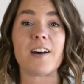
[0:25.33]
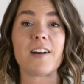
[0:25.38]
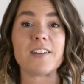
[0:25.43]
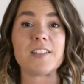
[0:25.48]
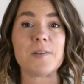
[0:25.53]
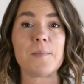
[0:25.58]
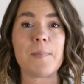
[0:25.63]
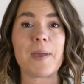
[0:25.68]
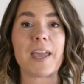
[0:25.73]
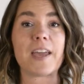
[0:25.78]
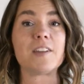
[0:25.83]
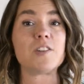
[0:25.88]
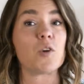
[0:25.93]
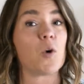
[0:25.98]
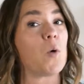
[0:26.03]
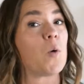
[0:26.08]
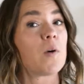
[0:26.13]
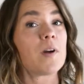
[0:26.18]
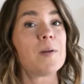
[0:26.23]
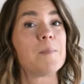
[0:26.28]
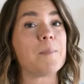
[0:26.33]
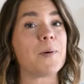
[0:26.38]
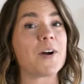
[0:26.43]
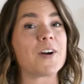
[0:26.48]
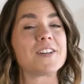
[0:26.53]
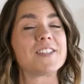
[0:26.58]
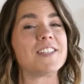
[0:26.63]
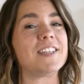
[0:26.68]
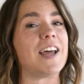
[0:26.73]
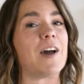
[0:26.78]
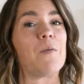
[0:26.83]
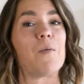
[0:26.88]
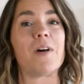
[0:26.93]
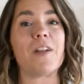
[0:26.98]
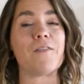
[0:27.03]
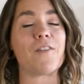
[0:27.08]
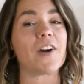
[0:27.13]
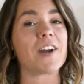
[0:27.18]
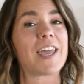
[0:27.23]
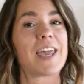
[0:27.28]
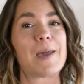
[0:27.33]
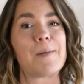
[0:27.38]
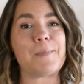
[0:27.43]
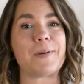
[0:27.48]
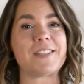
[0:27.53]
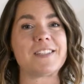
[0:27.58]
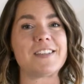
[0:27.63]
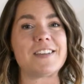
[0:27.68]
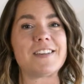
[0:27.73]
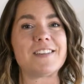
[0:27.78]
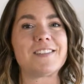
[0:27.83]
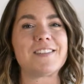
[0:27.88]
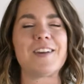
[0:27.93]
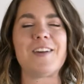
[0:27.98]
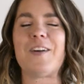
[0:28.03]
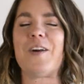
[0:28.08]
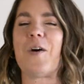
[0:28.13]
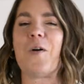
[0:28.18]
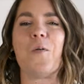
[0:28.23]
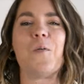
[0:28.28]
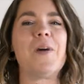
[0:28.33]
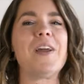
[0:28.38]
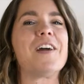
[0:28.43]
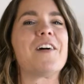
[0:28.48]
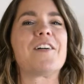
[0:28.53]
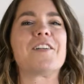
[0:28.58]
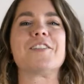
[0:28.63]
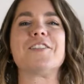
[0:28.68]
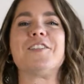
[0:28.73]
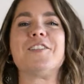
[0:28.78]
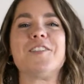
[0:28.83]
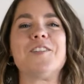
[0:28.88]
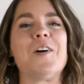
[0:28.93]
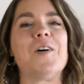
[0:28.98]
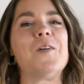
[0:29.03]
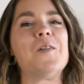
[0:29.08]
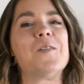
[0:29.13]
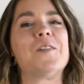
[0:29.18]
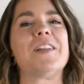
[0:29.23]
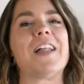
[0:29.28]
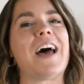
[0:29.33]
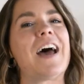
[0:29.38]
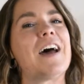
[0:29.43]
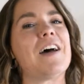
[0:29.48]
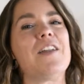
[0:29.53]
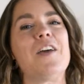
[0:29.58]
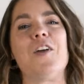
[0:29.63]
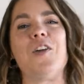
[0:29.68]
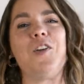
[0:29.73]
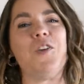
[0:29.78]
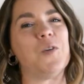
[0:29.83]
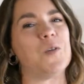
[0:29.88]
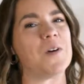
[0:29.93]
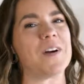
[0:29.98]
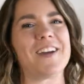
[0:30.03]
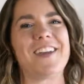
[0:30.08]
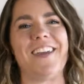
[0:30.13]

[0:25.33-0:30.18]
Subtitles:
on demand or in person at one of our campuses, we are so glad you're